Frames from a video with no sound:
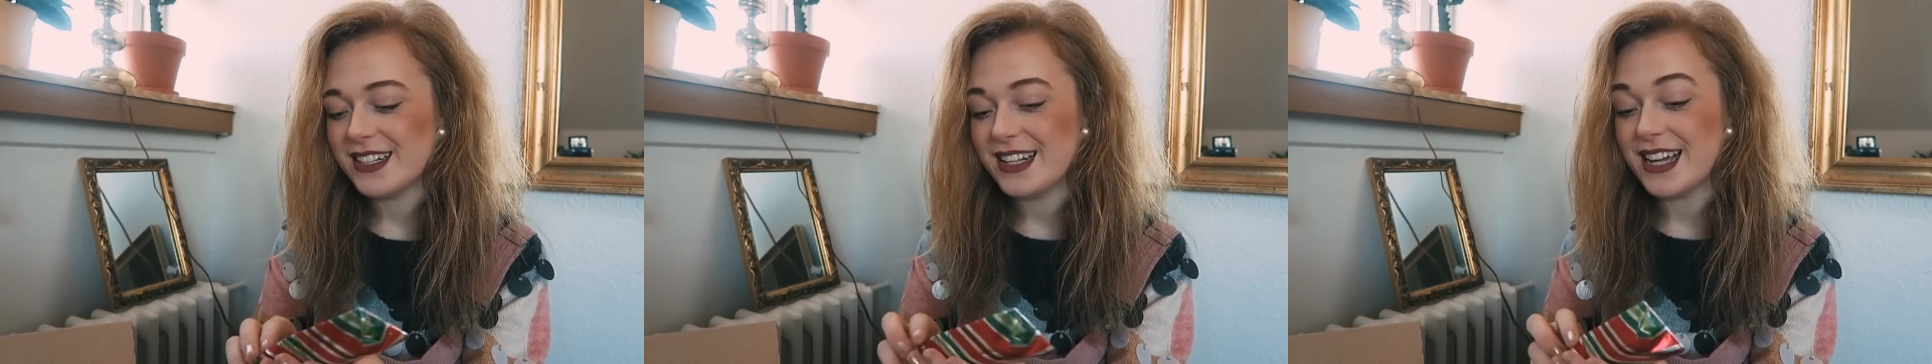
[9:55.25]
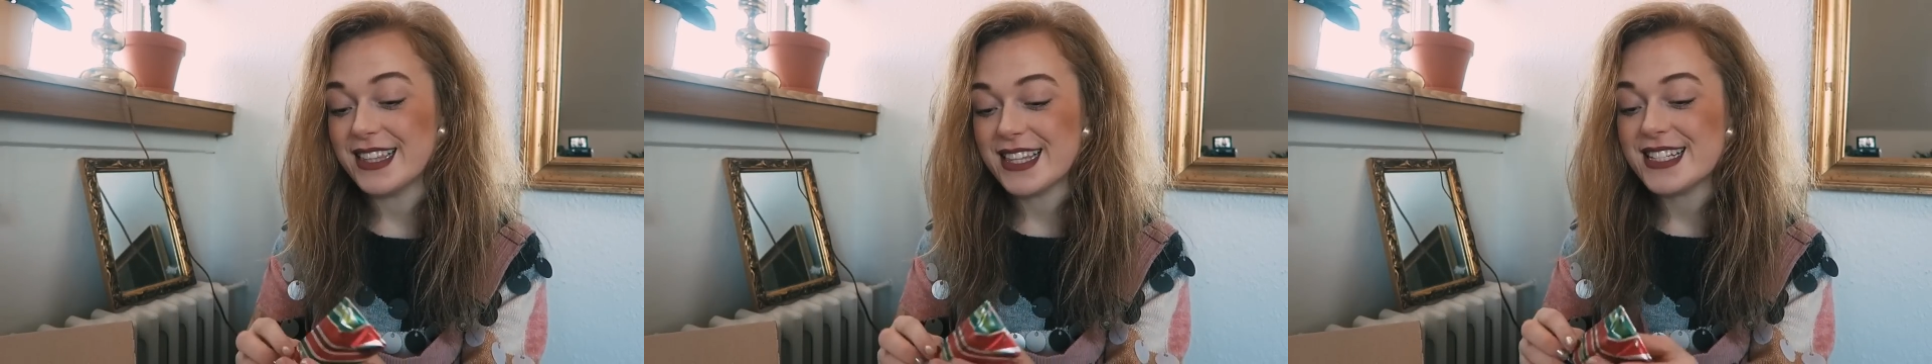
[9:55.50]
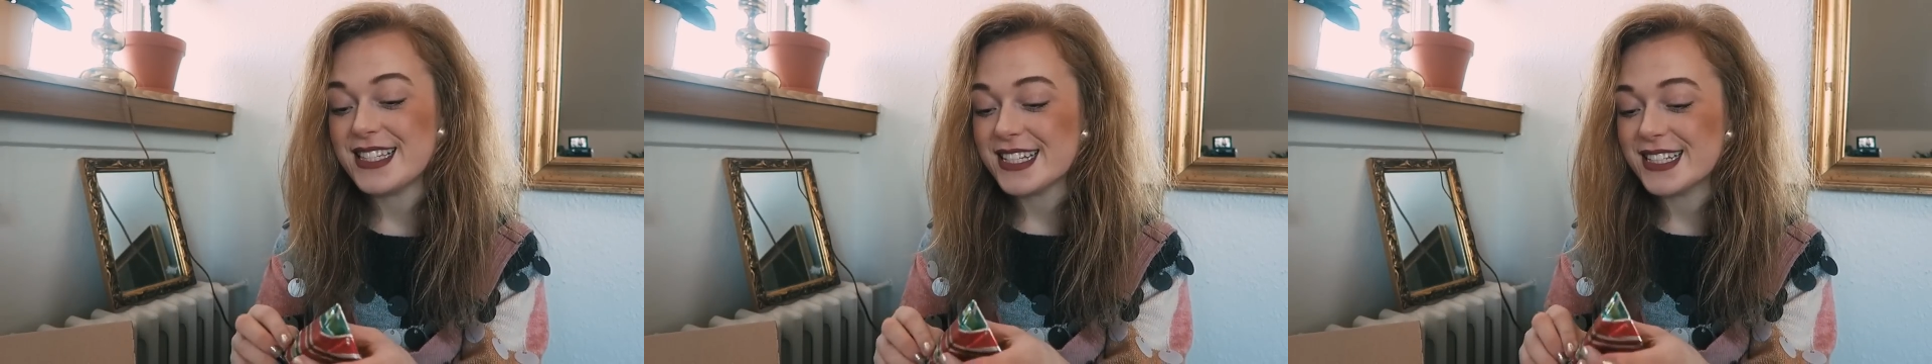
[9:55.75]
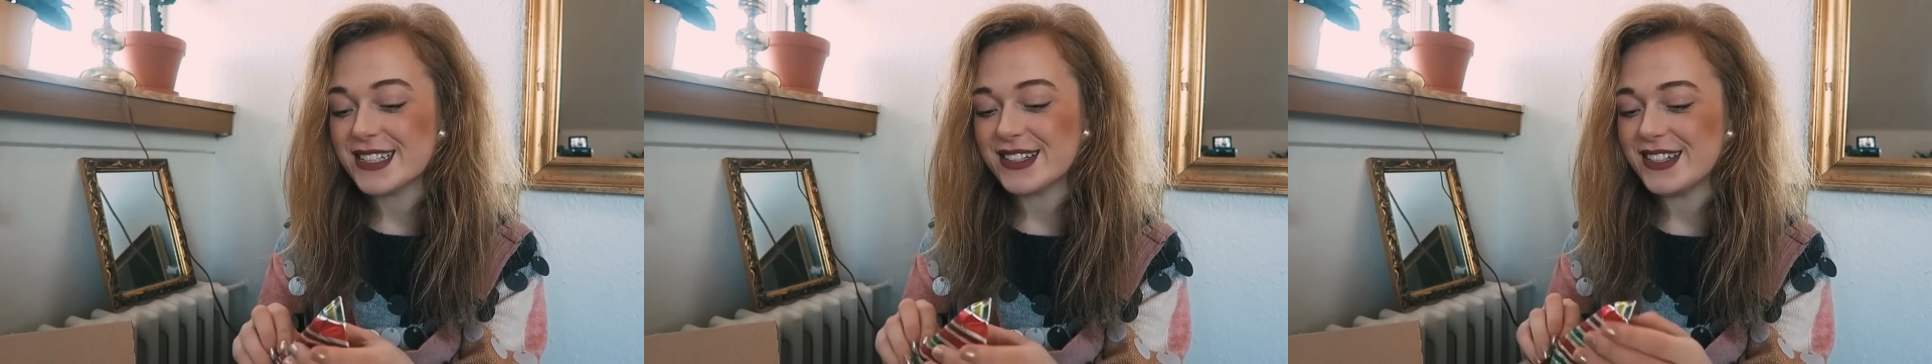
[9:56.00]
Like, this
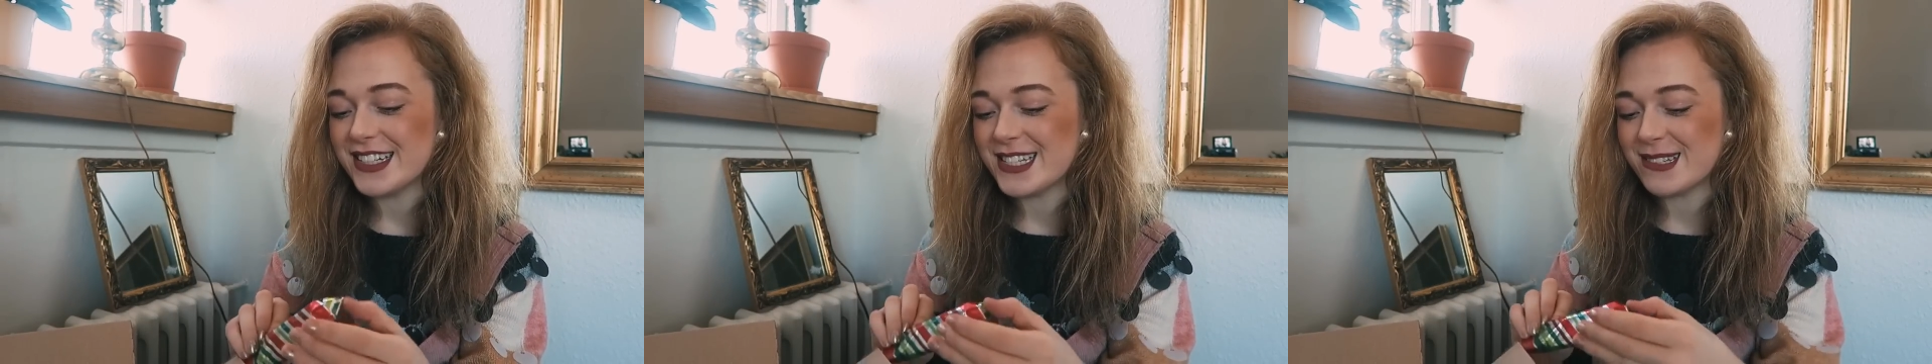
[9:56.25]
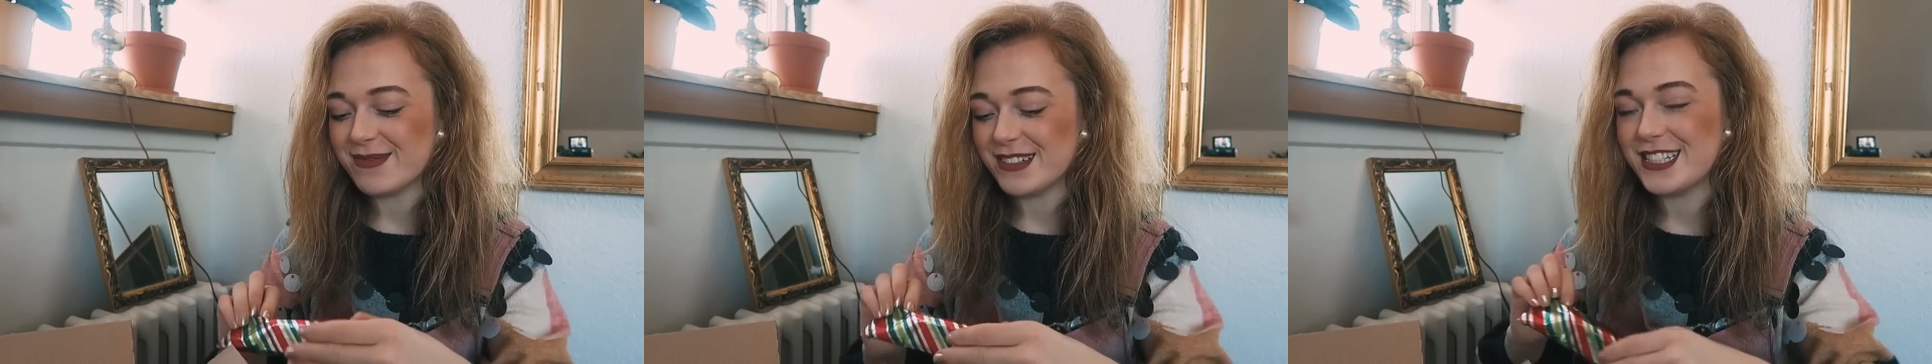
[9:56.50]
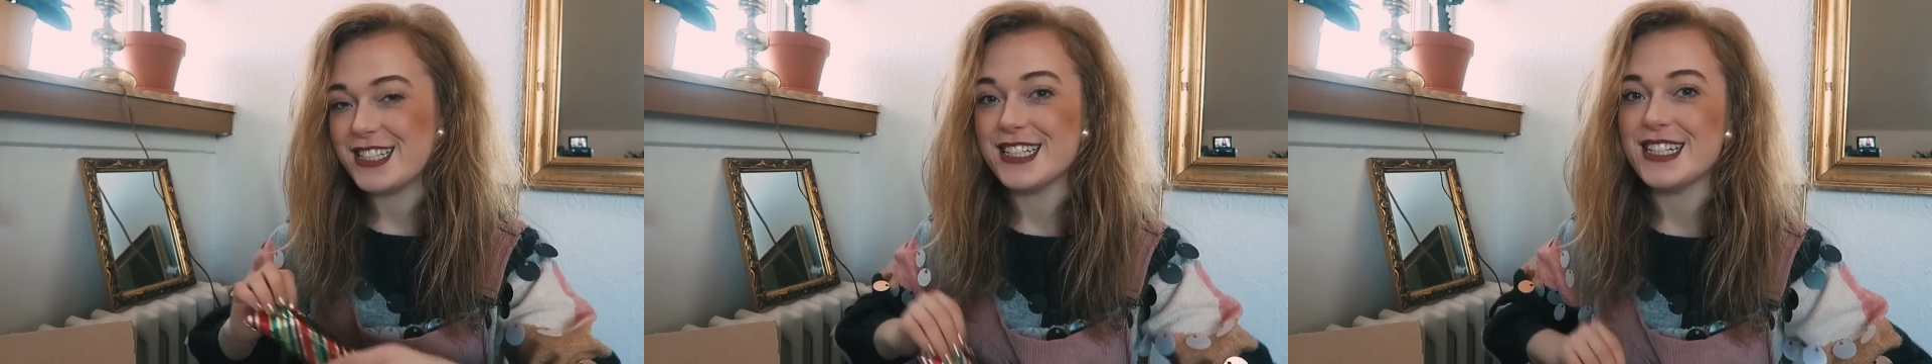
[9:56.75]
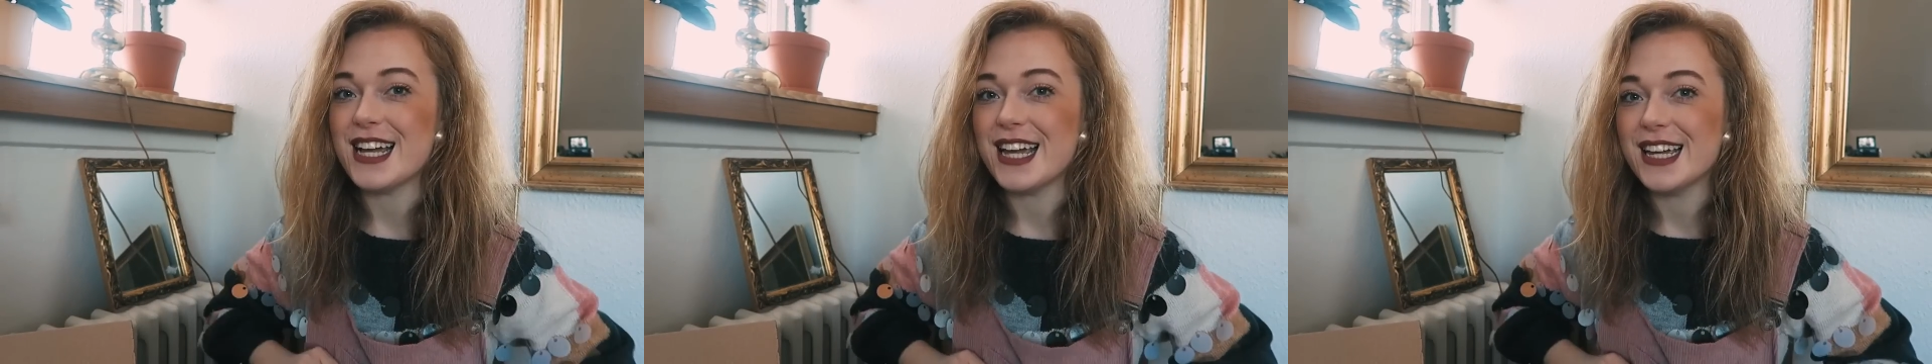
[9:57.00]
is Christmas
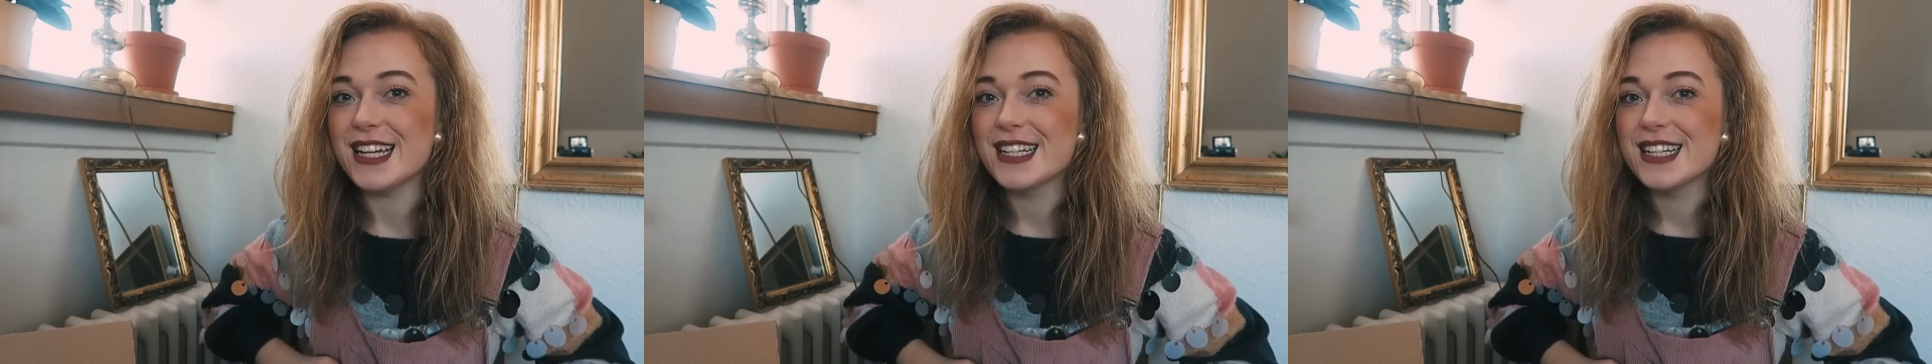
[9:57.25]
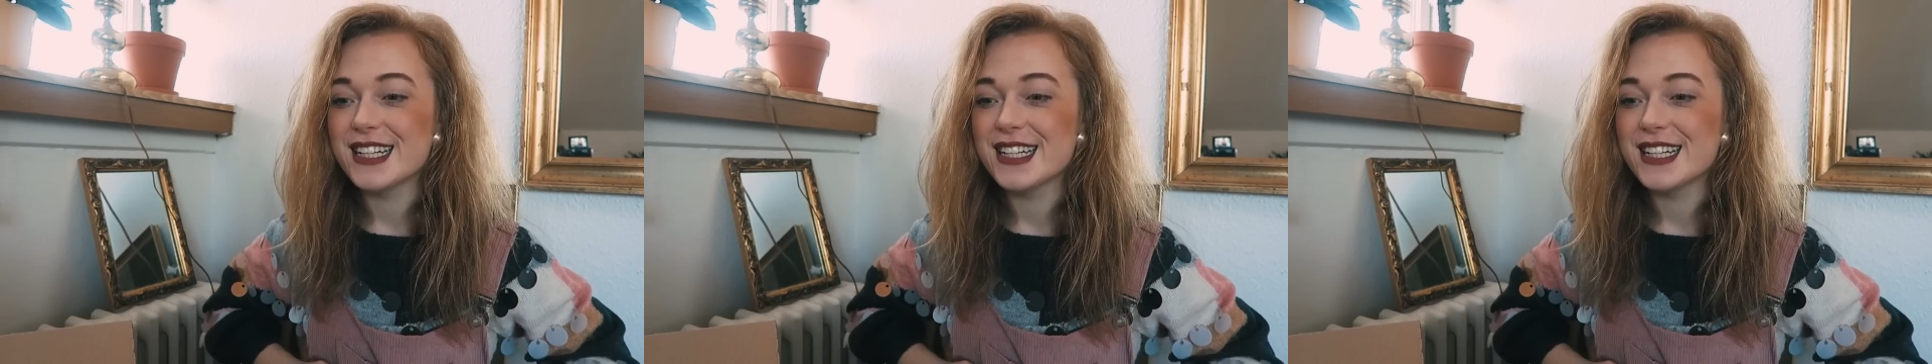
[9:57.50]
today.